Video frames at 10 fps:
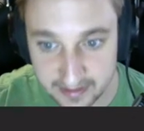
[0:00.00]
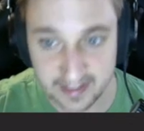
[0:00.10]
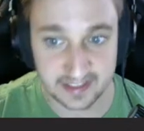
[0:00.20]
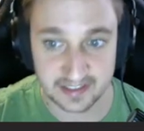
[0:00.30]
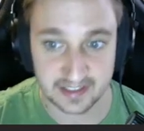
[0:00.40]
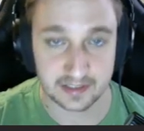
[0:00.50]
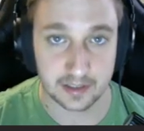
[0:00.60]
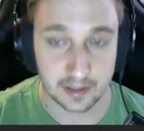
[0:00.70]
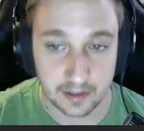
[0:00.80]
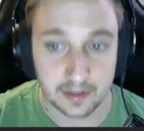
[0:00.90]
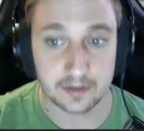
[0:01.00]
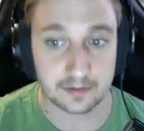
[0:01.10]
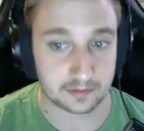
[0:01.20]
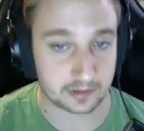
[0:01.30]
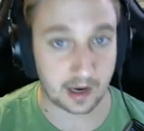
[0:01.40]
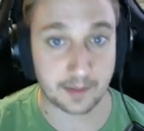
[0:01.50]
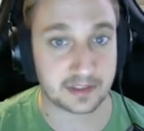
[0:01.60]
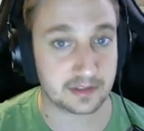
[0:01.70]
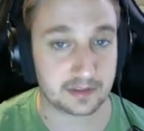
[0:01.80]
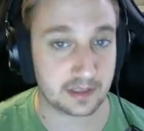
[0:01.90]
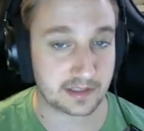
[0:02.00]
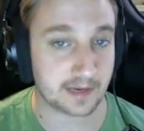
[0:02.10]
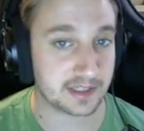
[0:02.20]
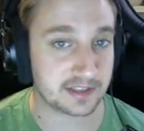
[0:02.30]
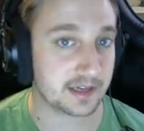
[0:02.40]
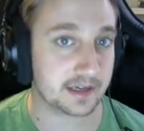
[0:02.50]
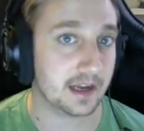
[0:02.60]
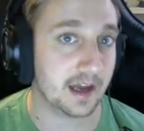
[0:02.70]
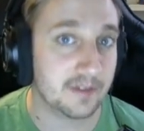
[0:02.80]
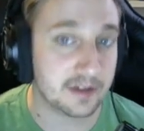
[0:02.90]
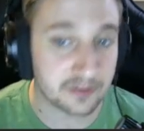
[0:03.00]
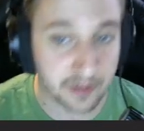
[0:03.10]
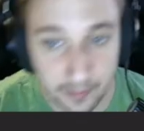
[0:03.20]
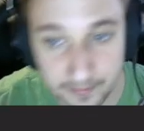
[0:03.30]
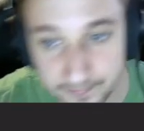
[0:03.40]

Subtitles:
and C's. Top stand's not going to have any trouble.